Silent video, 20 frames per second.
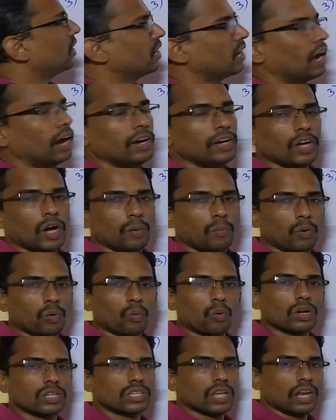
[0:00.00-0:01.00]
any idea about
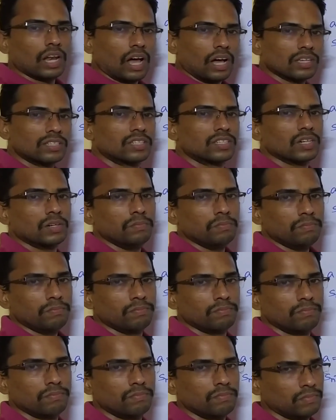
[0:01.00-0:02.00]
what is the last term,
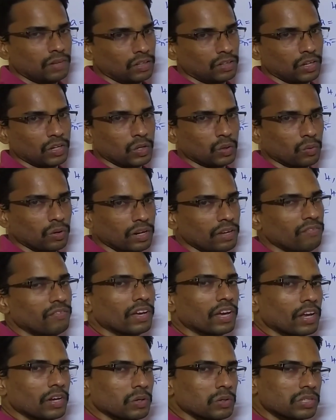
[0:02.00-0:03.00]
nothing to worry,
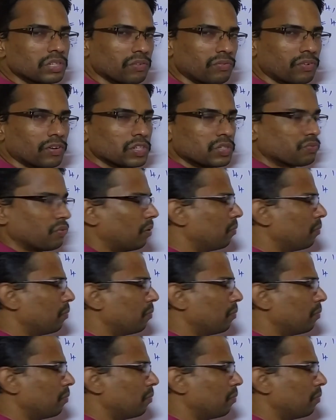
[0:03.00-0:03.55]
we can use the first